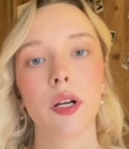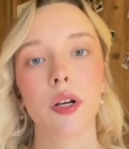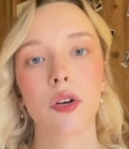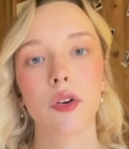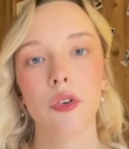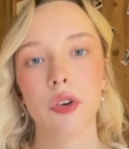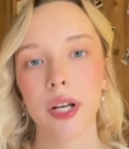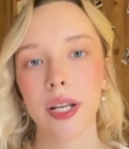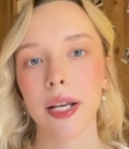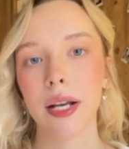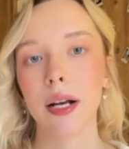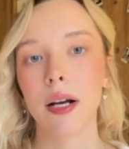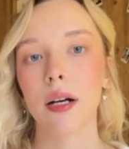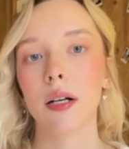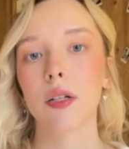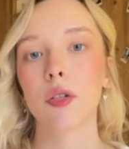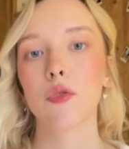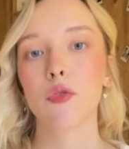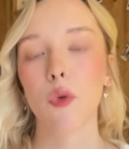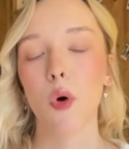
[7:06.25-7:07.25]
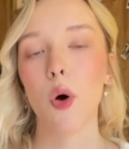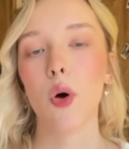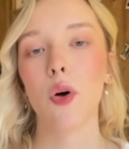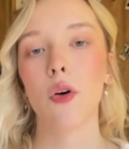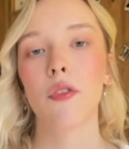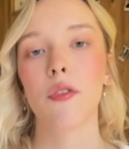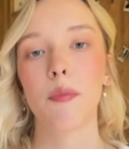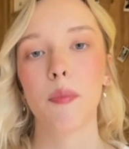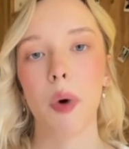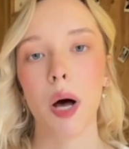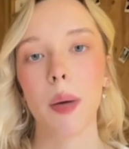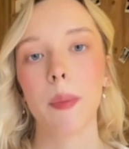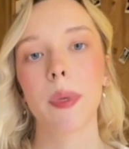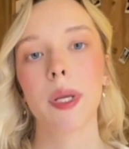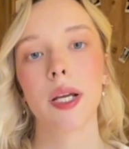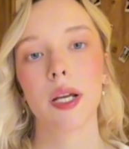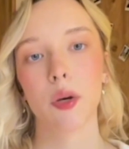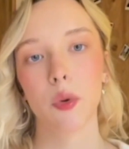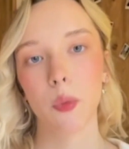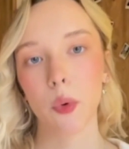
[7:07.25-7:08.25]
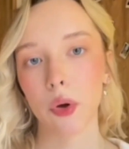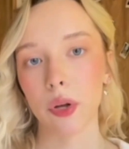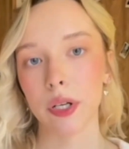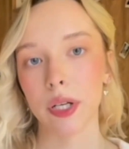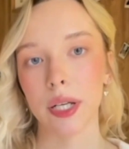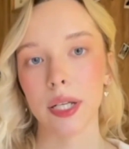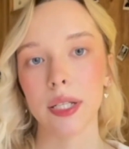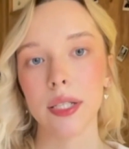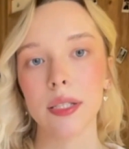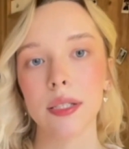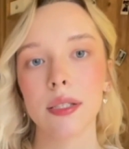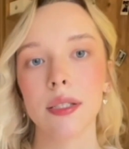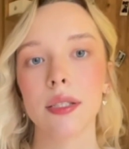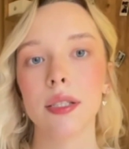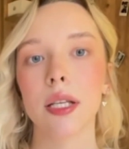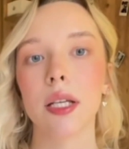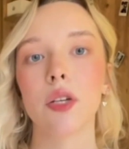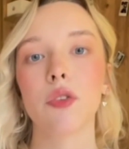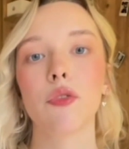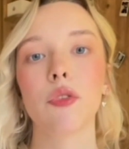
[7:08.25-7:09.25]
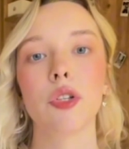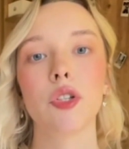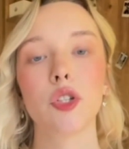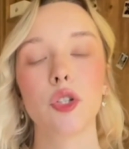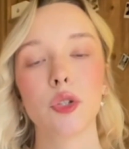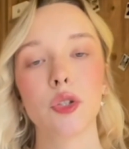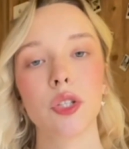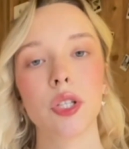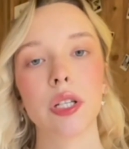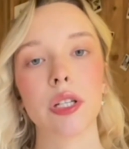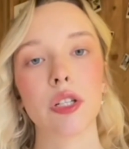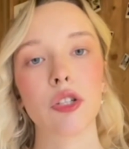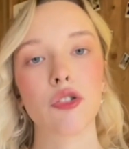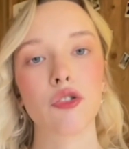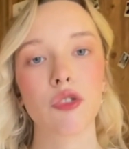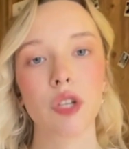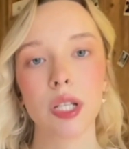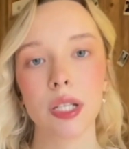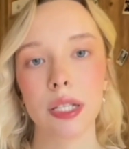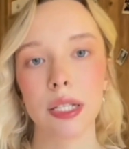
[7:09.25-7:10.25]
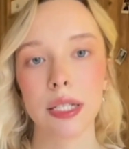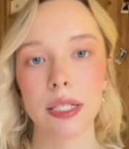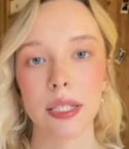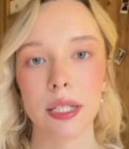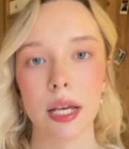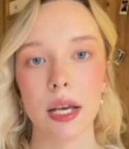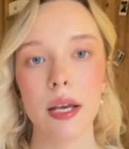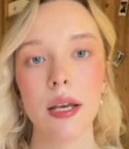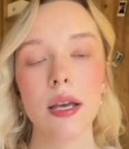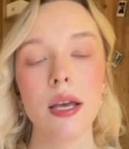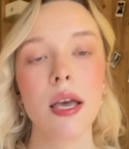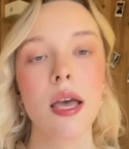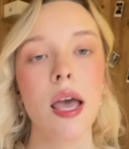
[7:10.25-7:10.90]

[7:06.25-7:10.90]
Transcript: critical role of public awareness in reducing street litter